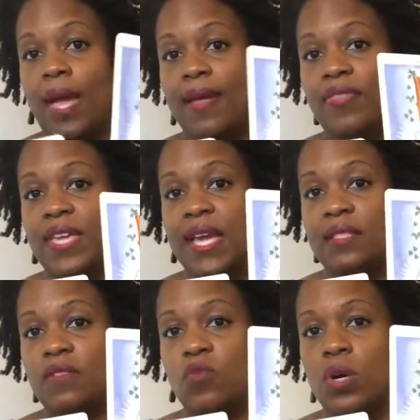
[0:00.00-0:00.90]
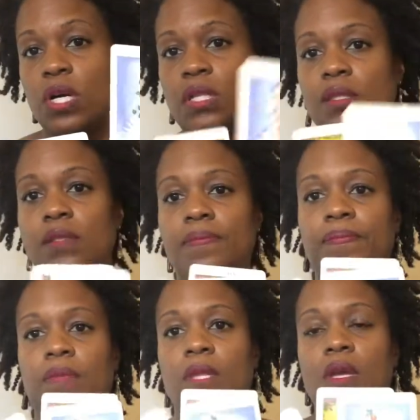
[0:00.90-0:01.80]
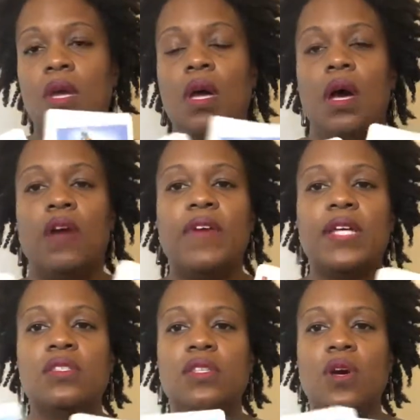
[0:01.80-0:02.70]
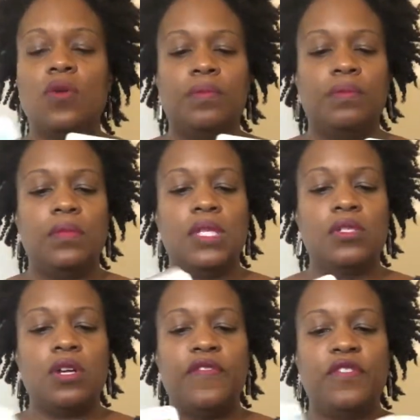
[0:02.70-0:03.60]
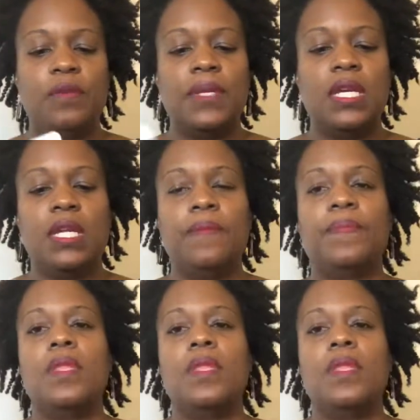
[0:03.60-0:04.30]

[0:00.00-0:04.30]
and the Ace of Wands. All right, so let's start from the beginning.